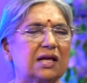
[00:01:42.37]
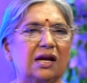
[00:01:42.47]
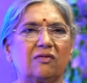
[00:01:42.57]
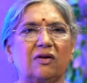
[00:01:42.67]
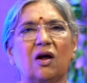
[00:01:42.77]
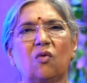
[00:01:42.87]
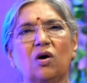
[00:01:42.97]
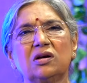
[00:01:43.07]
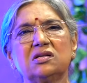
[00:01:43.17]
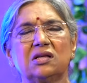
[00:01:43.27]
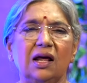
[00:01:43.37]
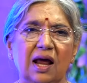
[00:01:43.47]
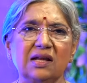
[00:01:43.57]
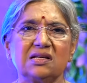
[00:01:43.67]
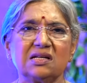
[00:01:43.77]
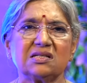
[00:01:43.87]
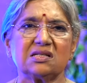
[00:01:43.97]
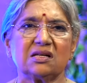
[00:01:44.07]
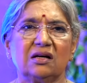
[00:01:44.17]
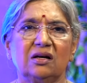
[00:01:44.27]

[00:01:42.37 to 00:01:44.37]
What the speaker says: that way. Now what is there? Adjust.